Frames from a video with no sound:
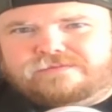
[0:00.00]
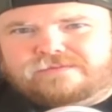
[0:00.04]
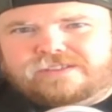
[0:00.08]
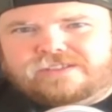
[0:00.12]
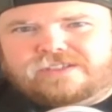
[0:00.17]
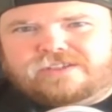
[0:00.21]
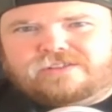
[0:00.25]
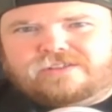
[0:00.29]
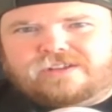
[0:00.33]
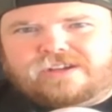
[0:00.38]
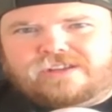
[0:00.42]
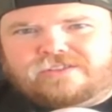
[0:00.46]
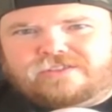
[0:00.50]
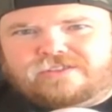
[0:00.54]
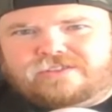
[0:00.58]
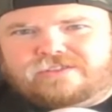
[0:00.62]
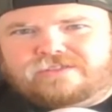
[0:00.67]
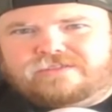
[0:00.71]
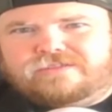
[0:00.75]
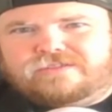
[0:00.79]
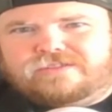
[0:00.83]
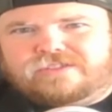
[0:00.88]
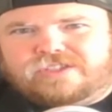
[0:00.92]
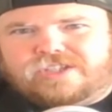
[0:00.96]
your
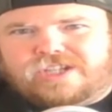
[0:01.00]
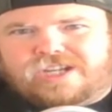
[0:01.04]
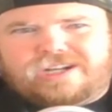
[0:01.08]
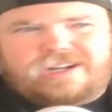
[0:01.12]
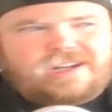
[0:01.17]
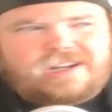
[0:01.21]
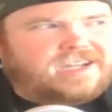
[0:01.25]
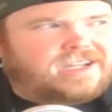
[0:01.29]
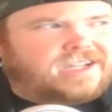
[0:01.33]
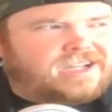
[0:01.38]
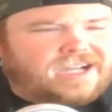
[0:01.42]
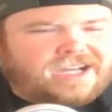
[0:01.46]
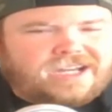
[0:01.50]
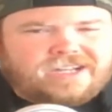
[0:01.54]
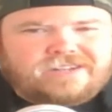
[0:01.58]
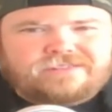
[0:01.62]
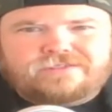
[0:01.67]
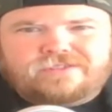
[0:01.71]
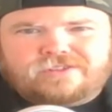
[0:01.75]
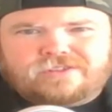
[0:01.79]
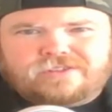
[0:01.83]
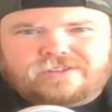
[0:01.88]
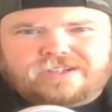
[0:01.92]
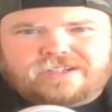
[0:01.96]
other Jedi kind
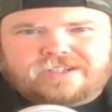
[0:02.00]
of are,